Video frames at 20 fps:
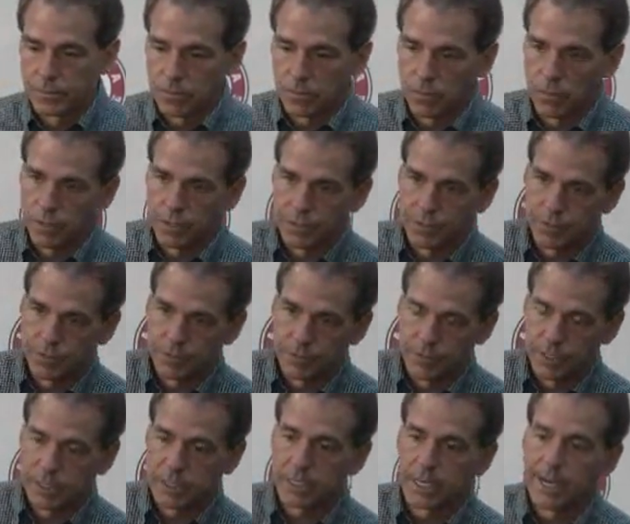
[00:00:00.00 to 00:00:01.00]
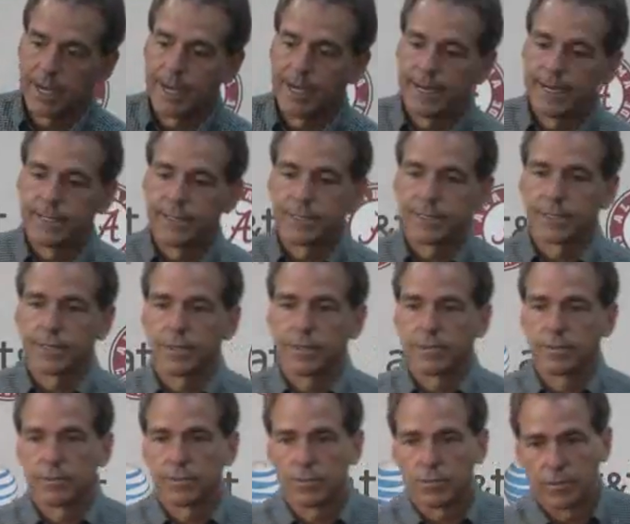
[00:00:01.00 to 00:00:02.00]
with disguise,
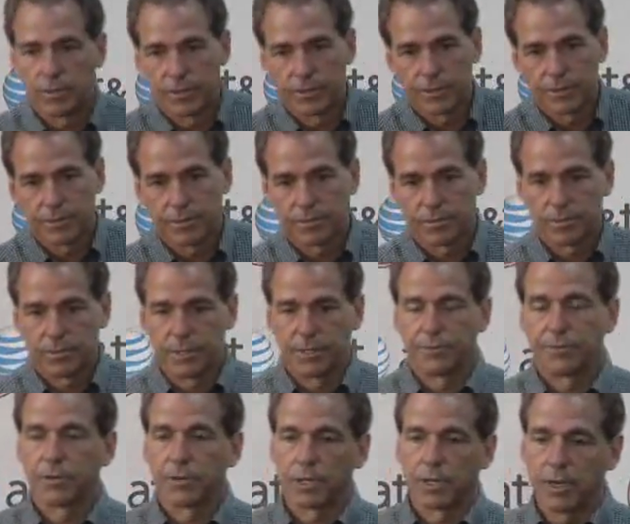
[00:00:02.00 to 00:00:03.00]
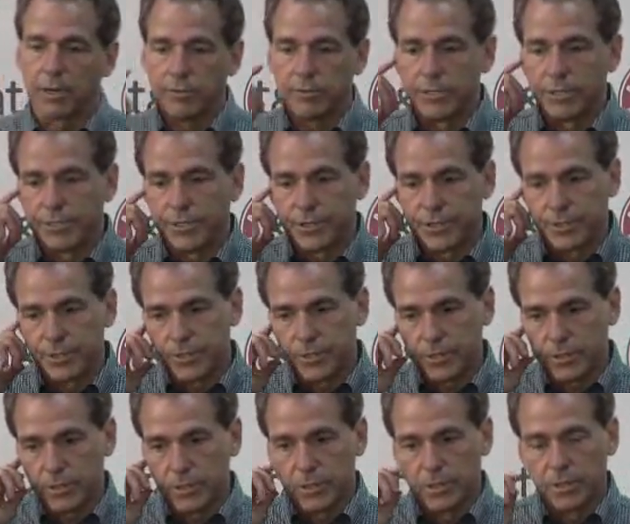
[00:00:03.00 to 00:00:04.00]
with different coverages,
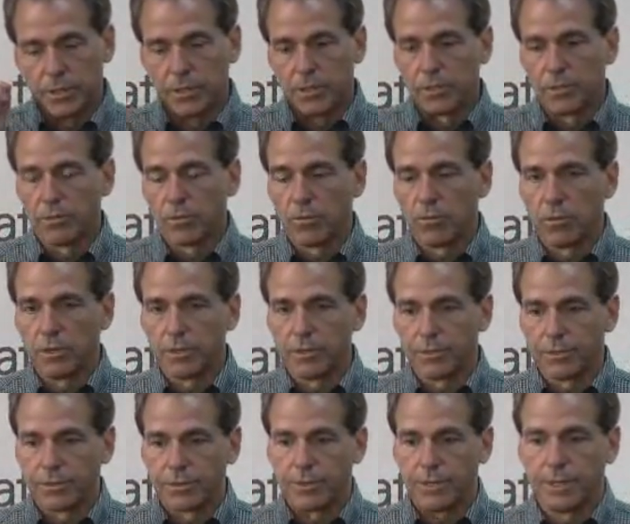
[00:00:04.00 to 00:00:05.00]
with